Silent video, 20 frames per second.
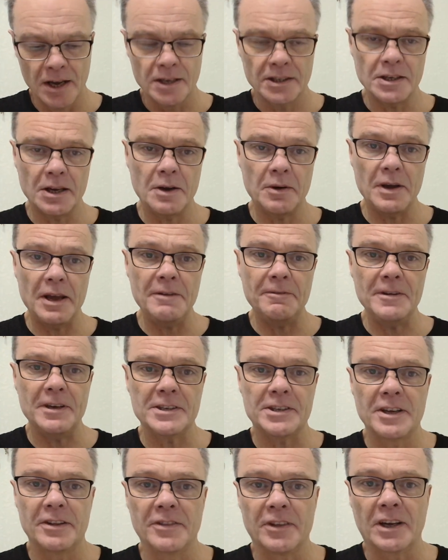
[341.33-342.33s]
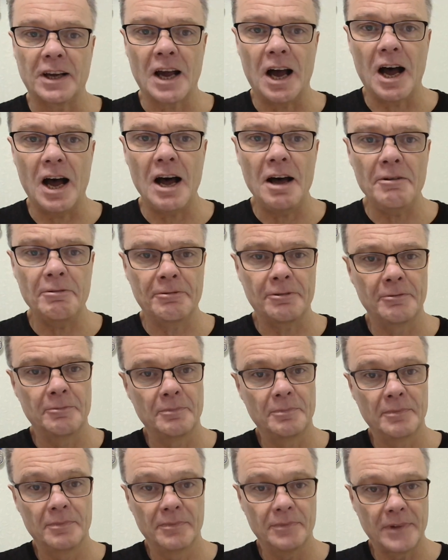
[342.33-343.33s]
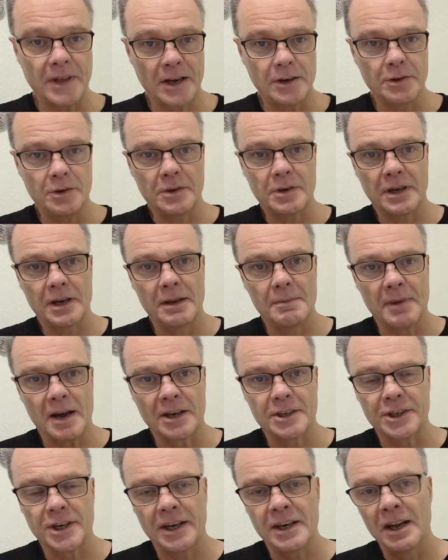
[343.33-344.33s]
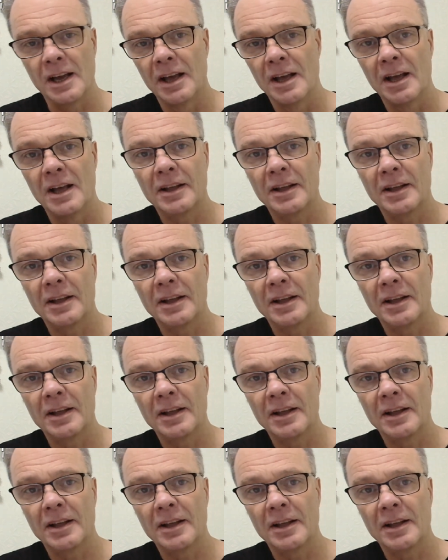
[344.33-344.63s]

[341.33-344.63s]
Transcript: So if it's in the calf, then you can imagine